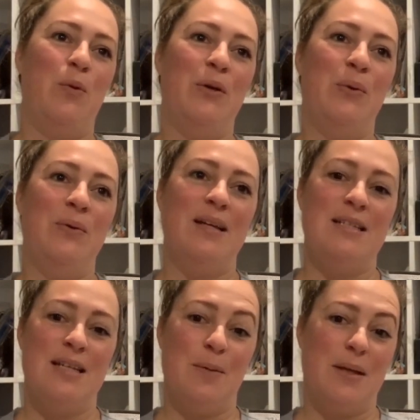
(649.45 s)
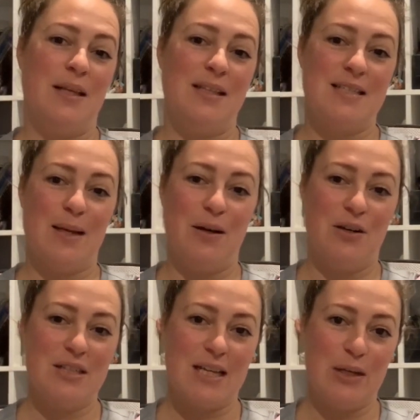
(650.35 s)
We all ended up getting the same
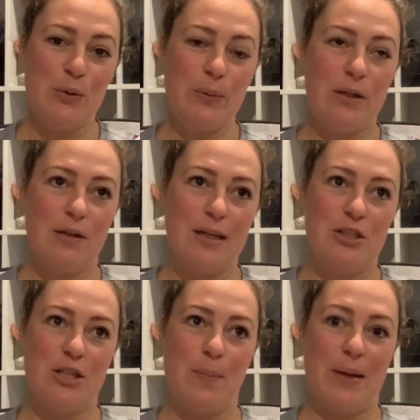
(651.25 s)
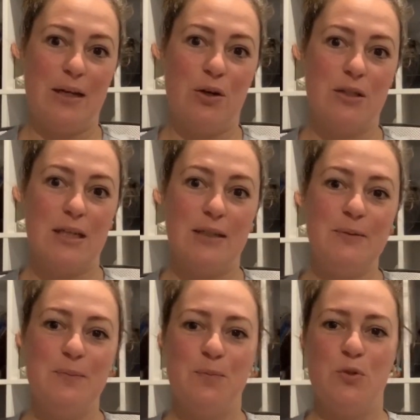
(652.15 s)
cocktail. We got a champagne
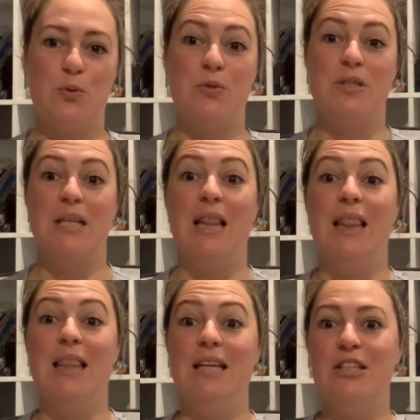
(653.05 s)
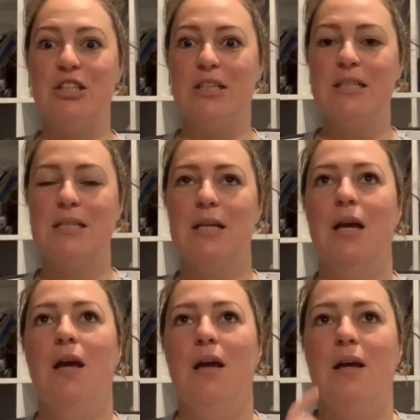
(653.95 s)
cocktail, which was delicious.
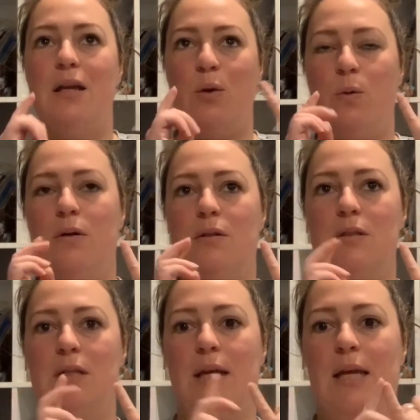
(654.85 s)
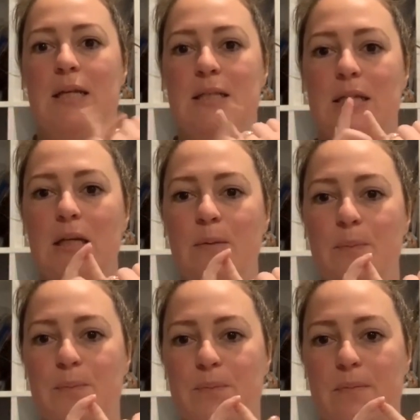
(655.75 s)
It was Hennessy,
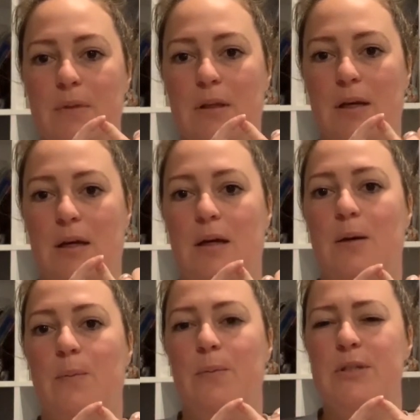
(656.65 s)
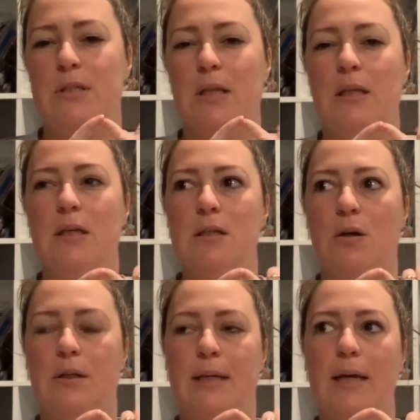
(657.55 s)
which is, I think is a
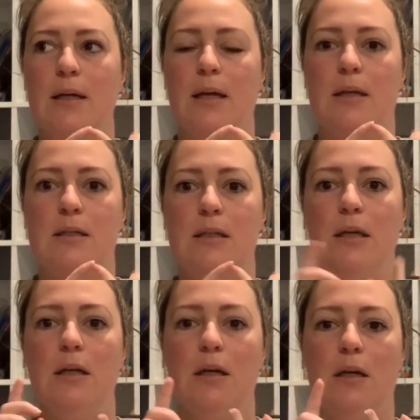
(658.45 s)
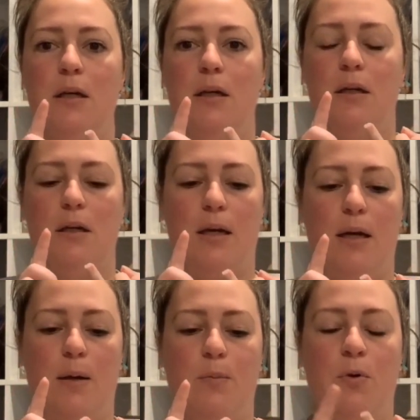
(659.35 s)
cognac, Hennessy,
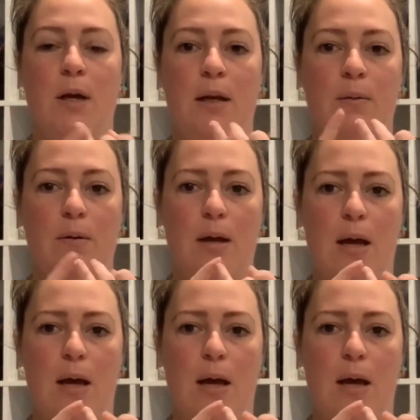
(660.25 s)
Grand